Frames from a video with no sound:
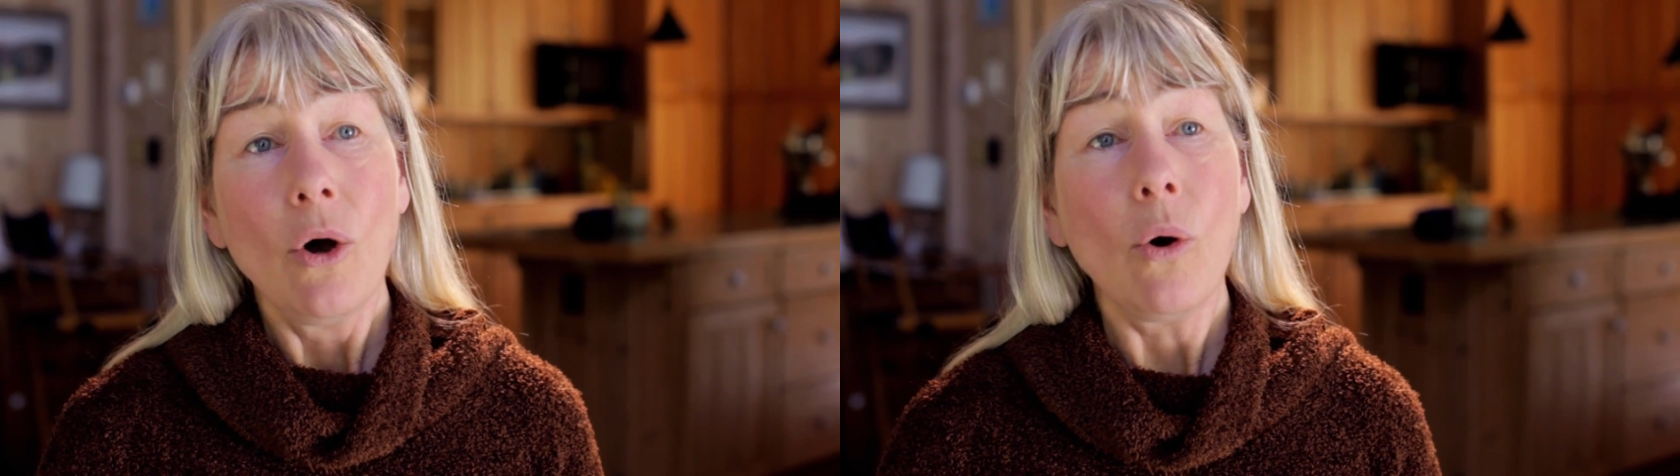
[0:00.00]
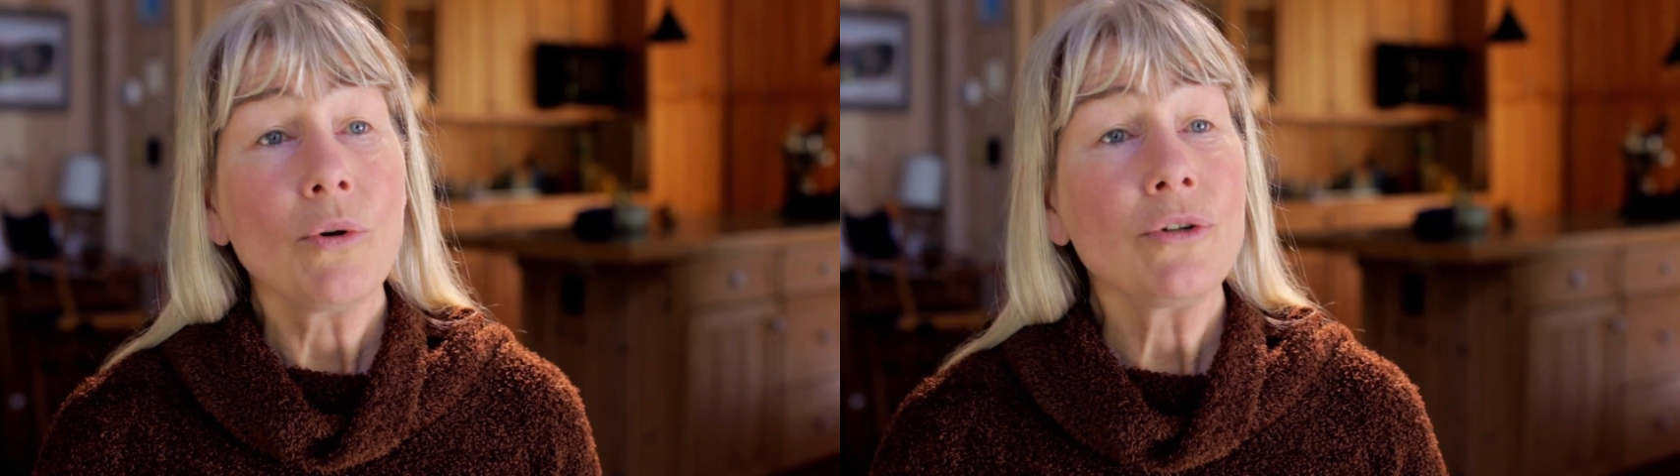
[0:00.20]

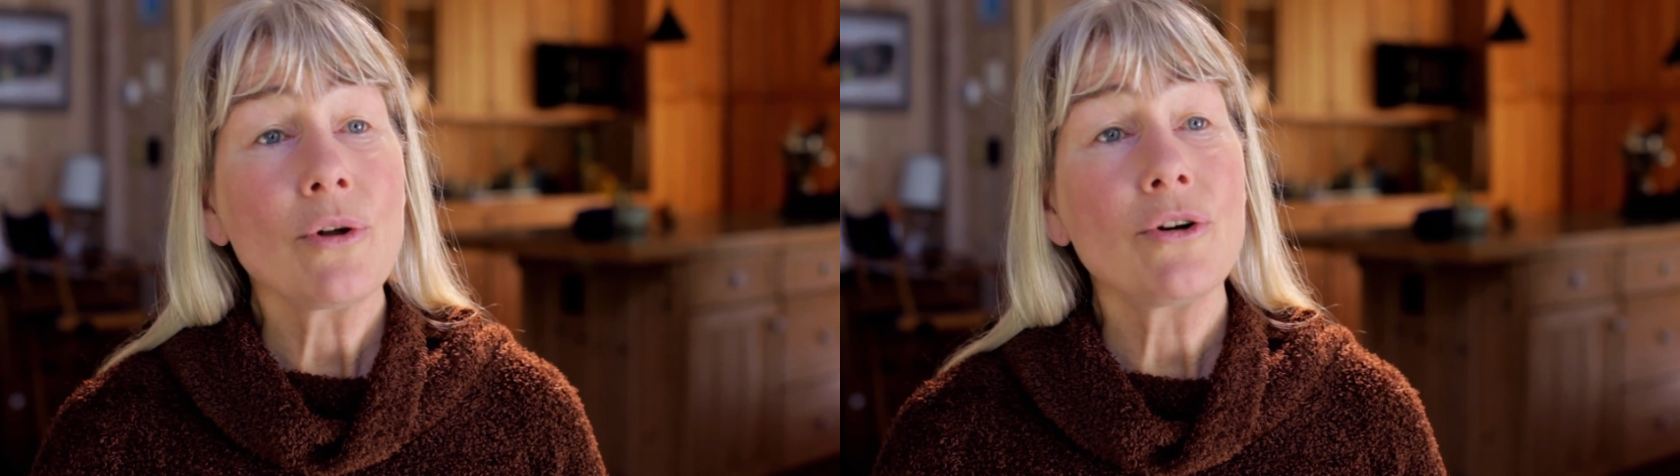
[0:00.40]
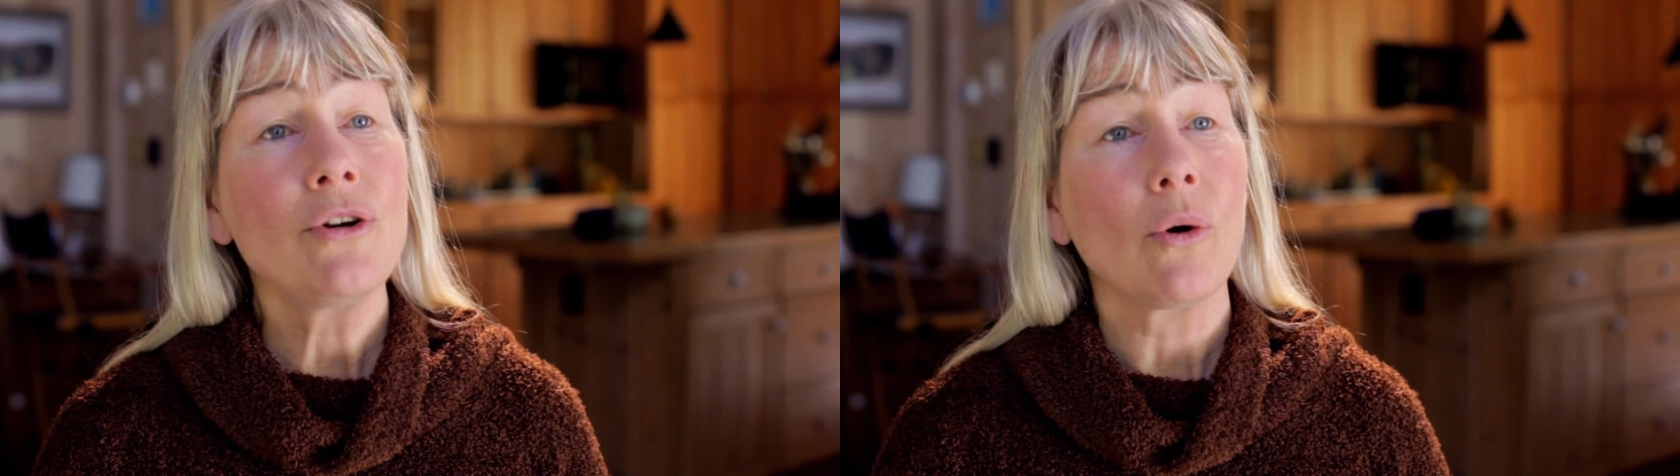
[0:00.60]
Oh, no.
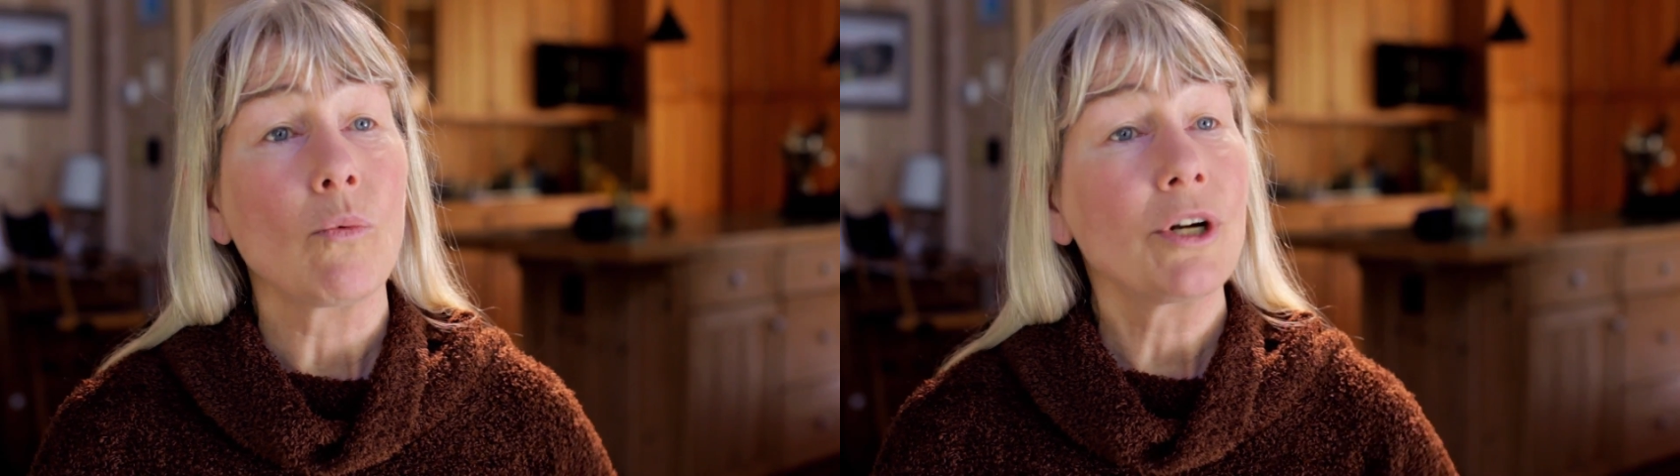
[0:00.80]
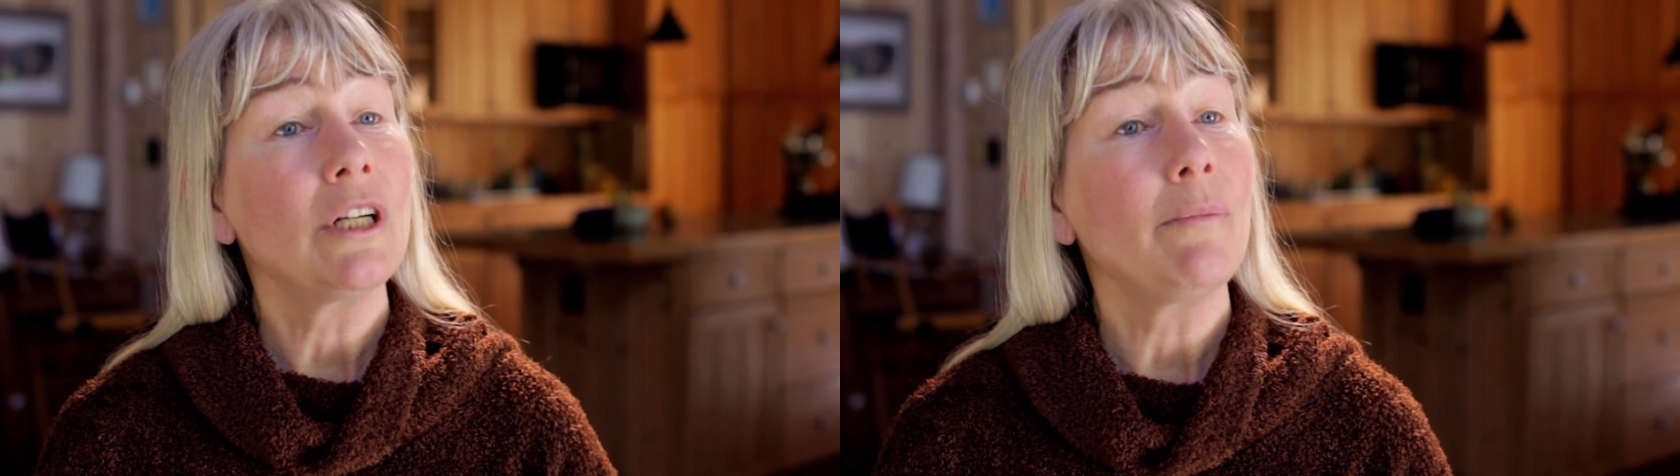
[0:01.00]

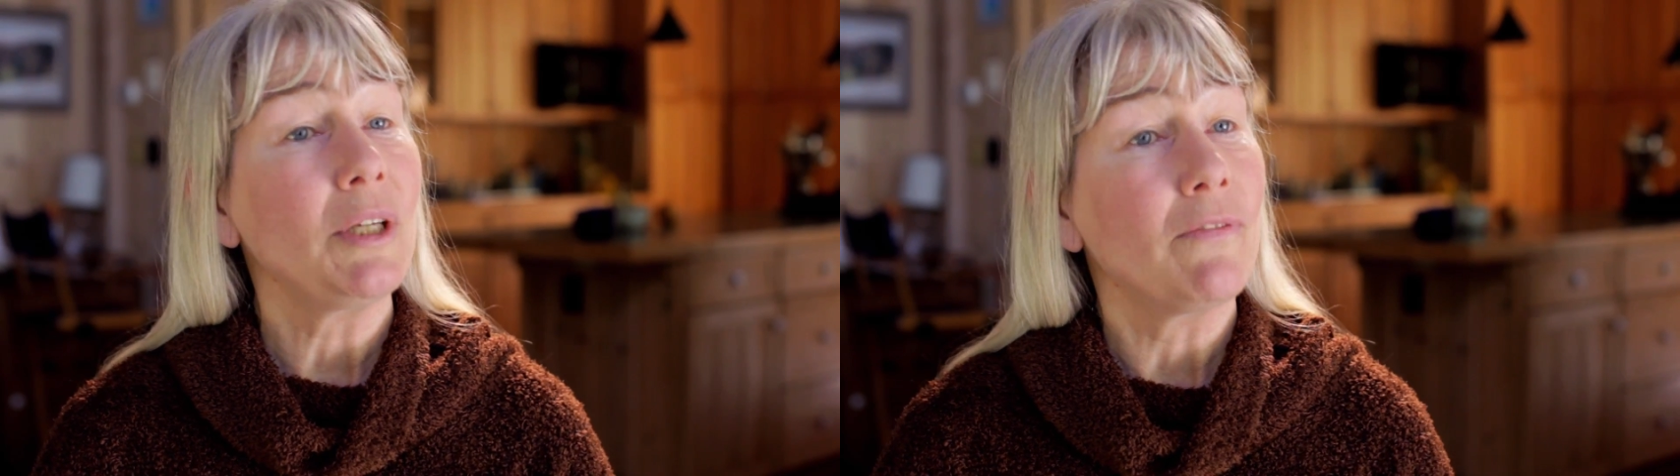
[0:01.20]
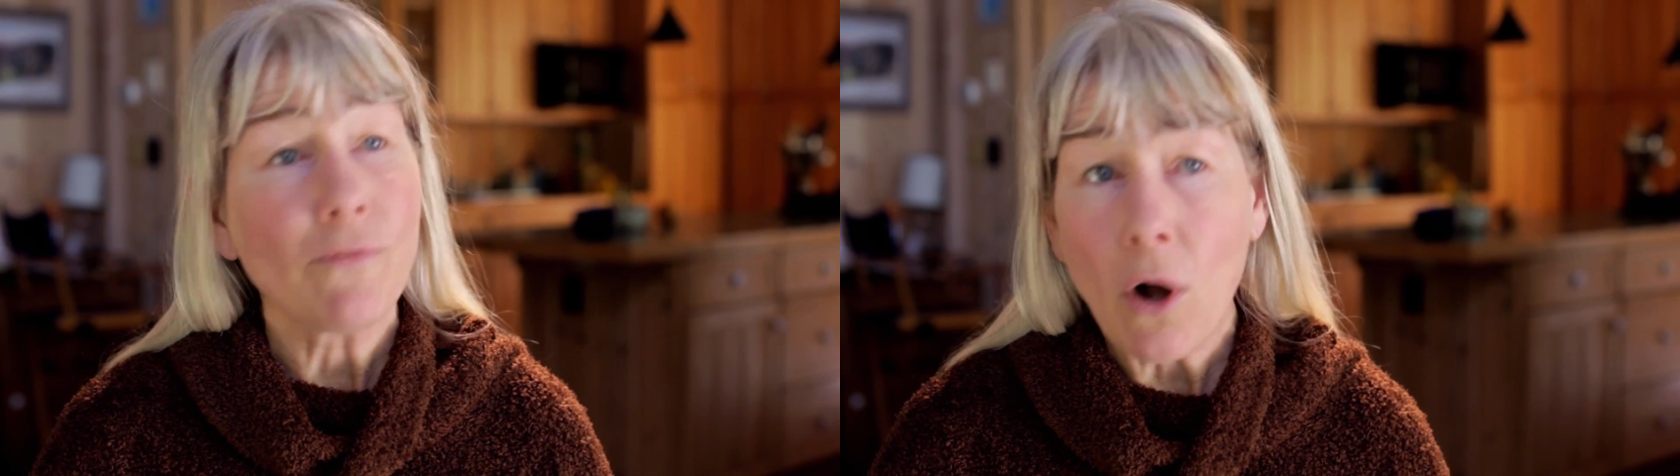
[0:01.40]
We're going to
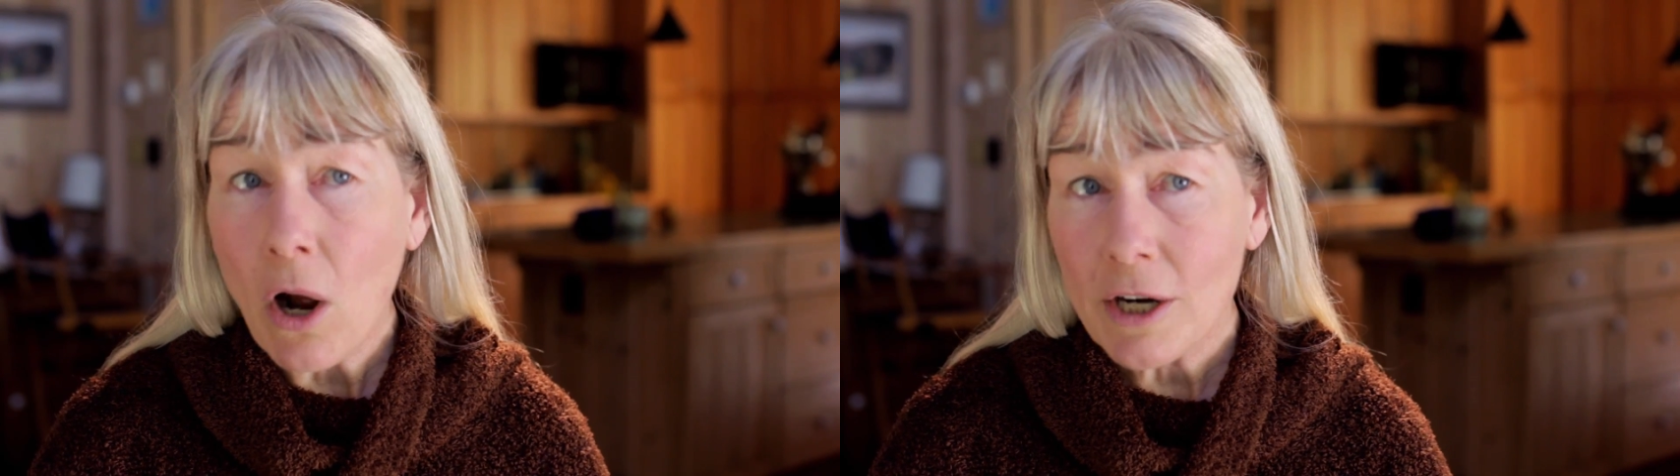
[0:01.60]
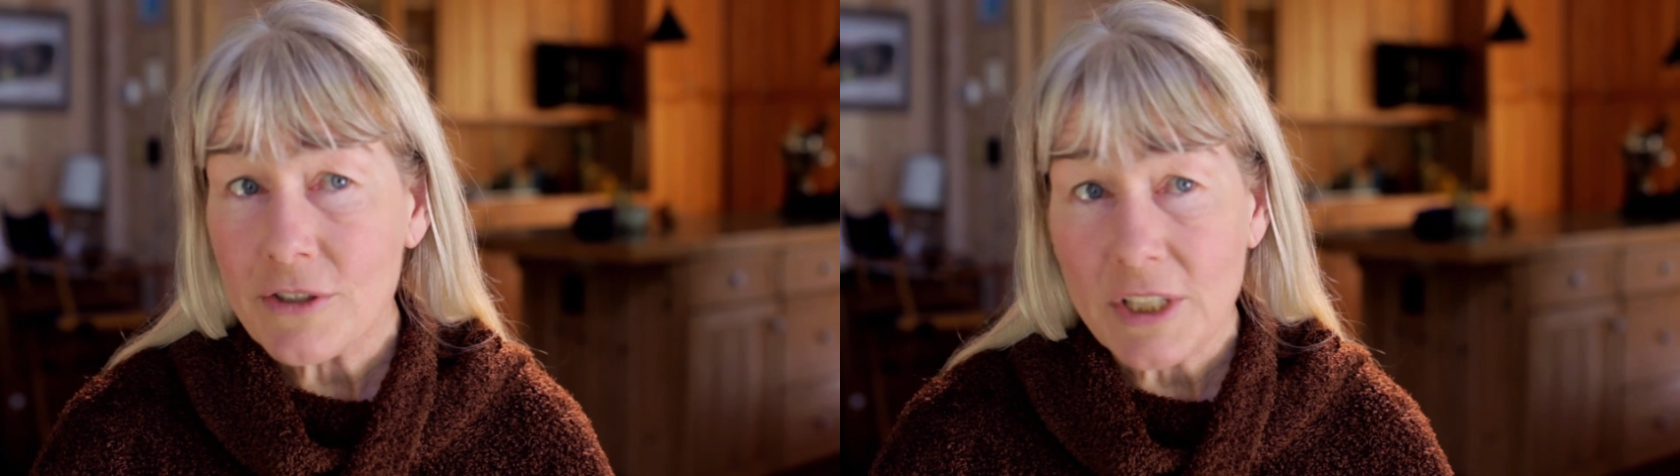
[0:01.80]
be far